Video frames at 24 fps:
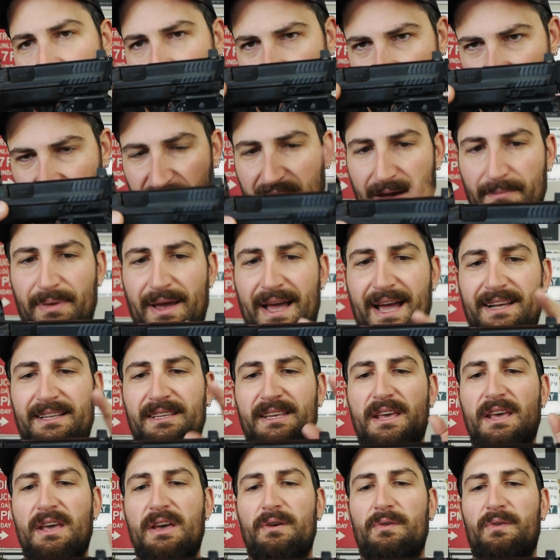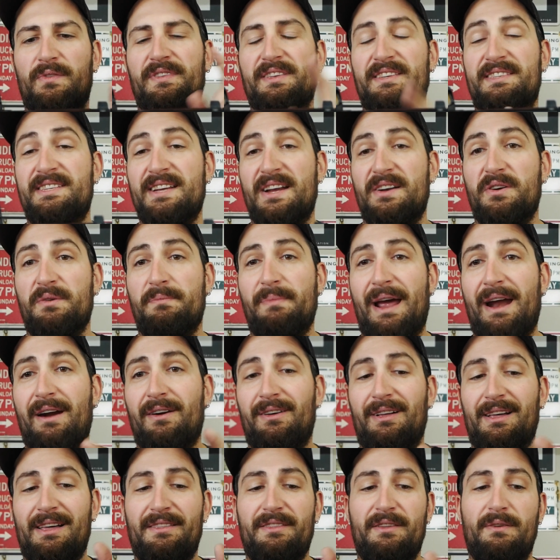compact with the standard
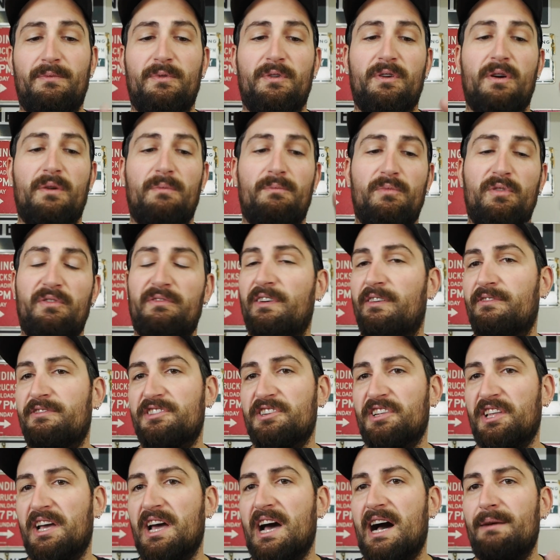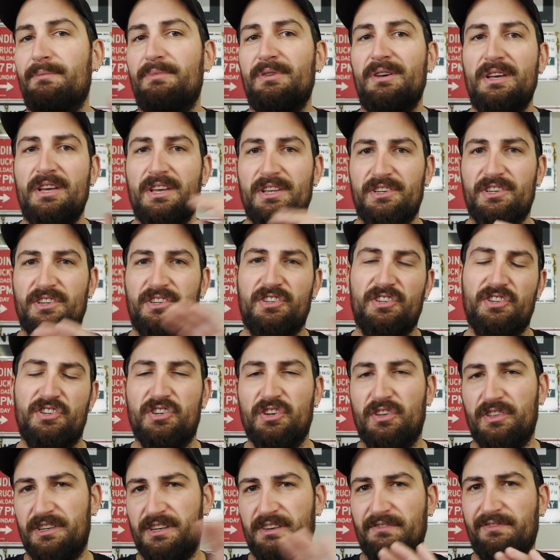barrel, and then we'll move over to the comp just to
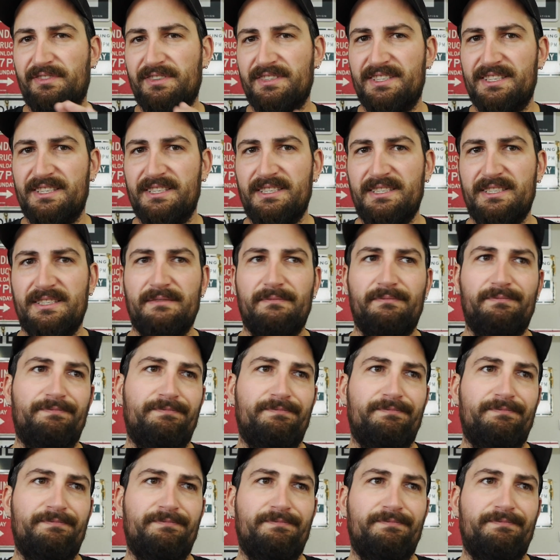show the differences.